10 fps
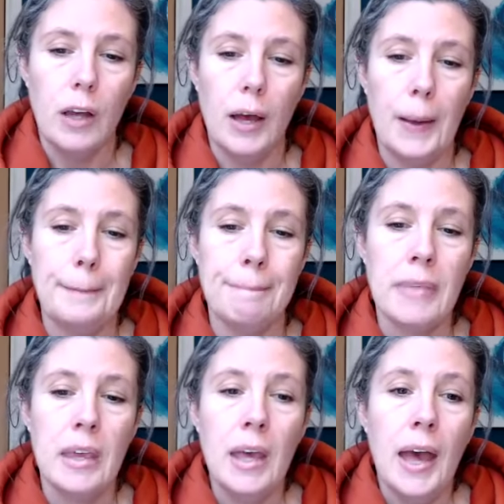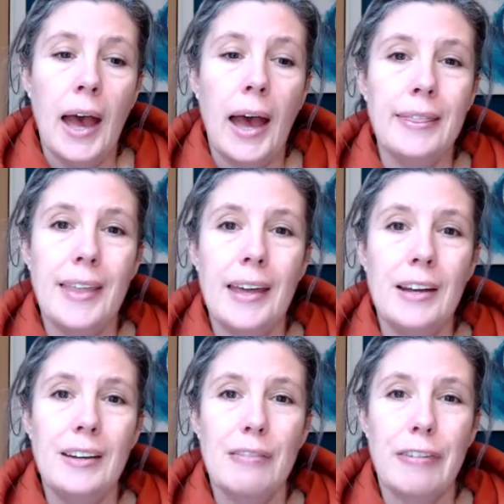And
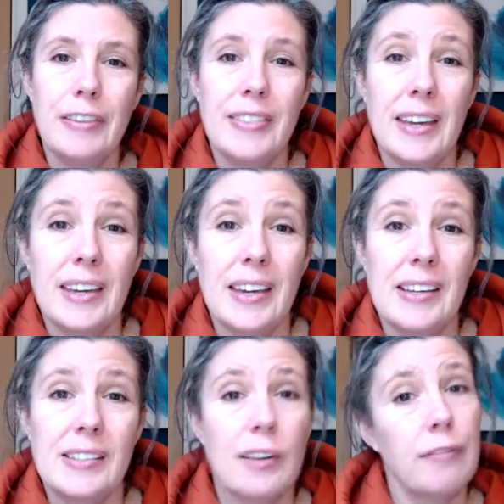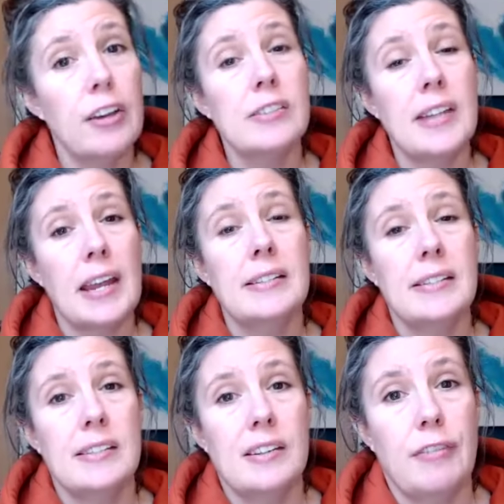then the fifth thing is a first aid
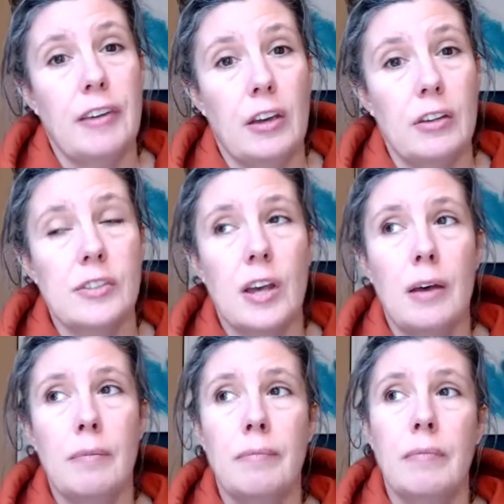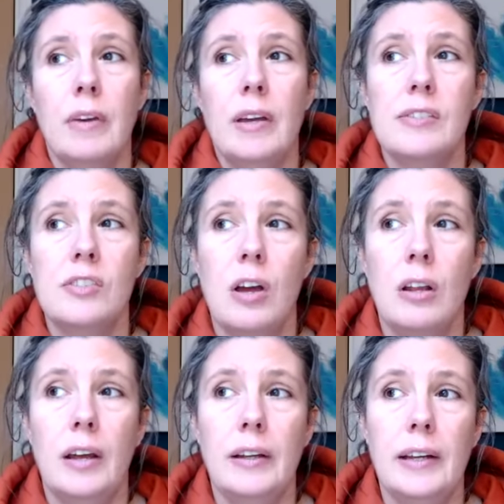certificate. It's not
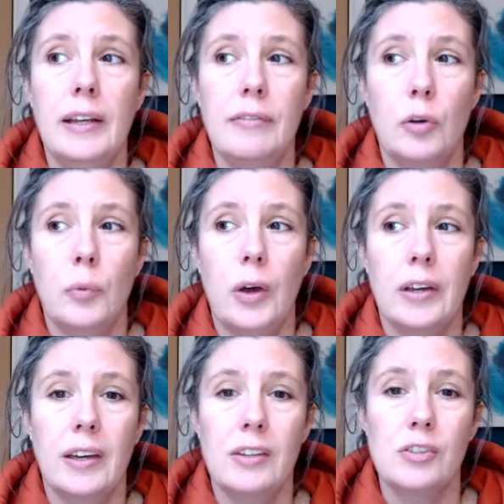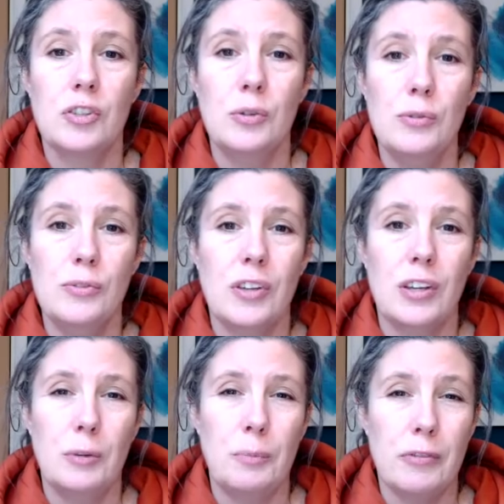likely, if you're working in schools, that
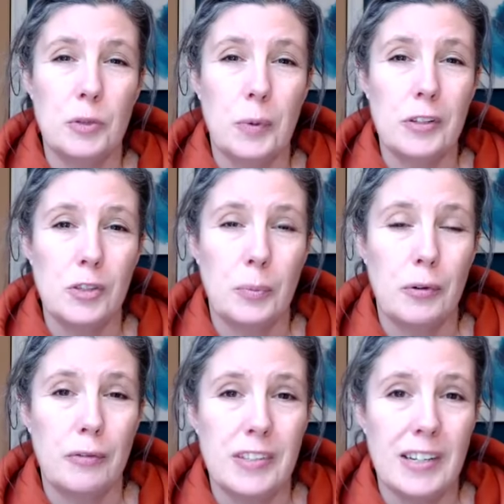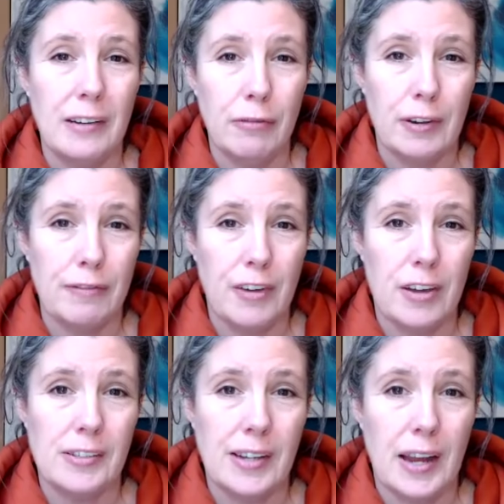you'd be responsible for delivering
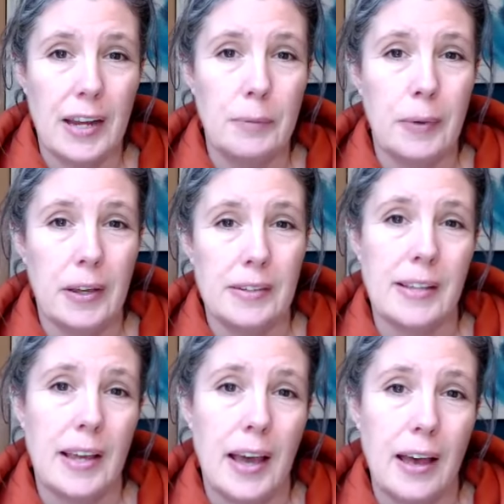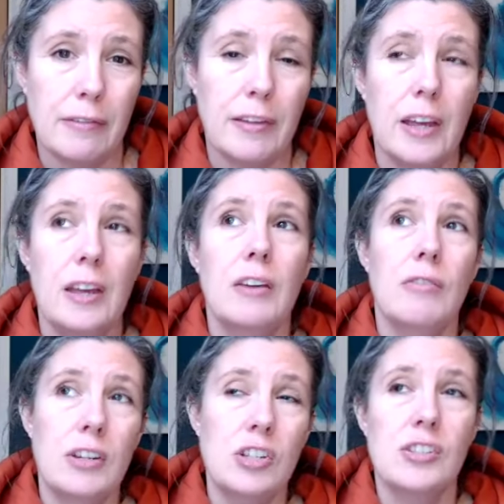first aid, because they have
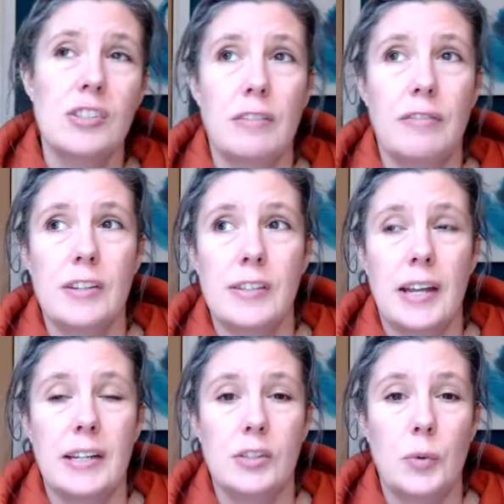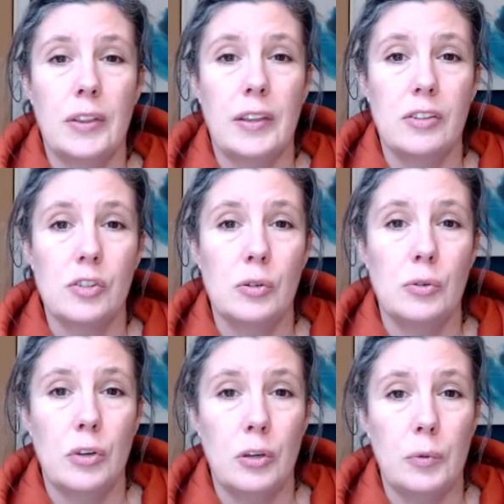registered first aiders within the
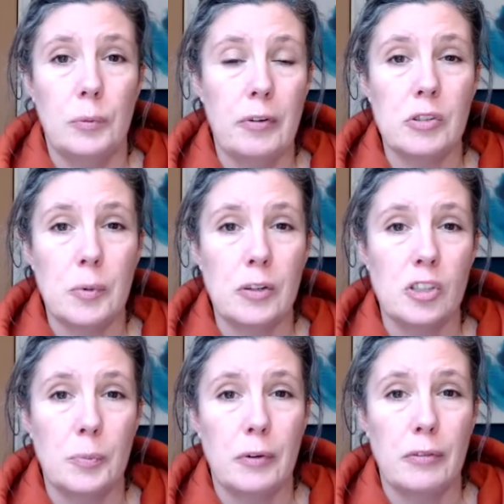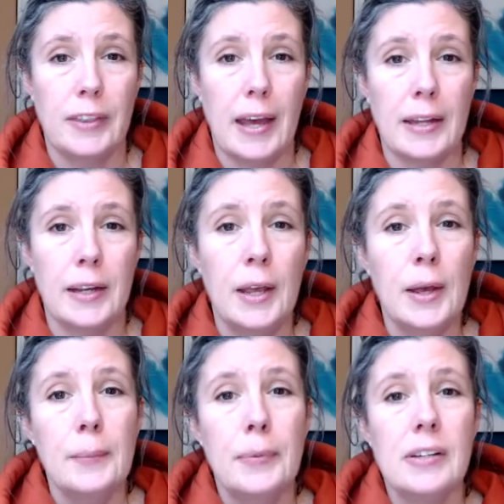school who would be responsible for that.
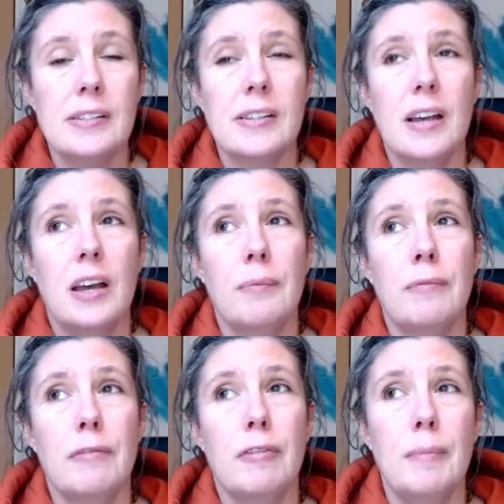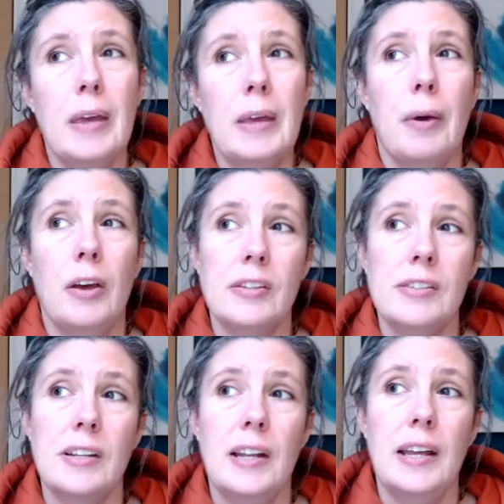But it's for me
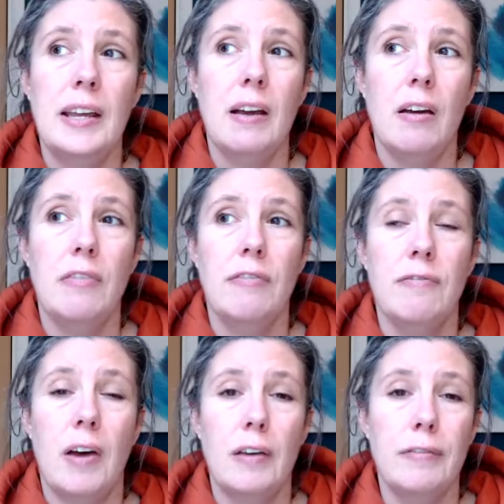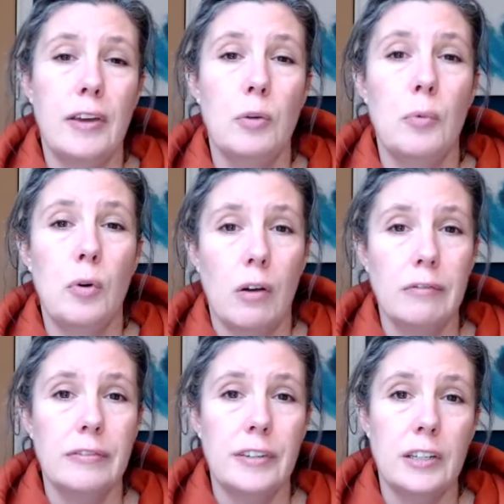personally, I feel more
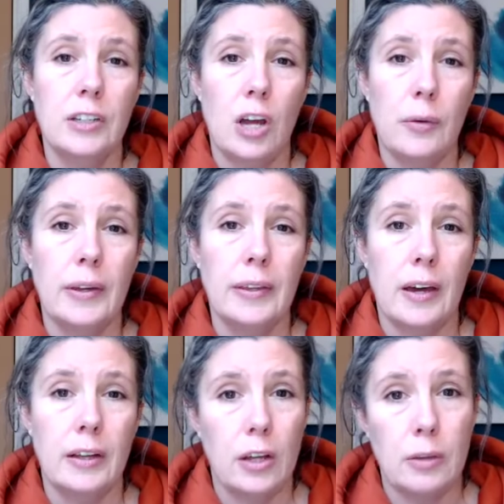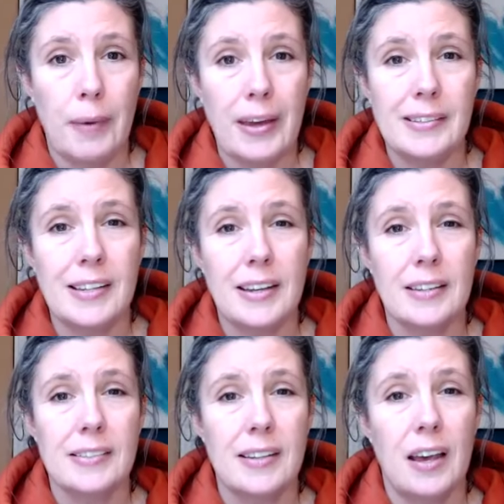confident knowing that I know the
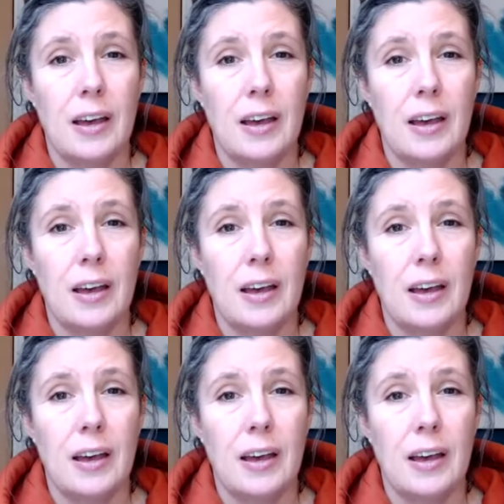basics,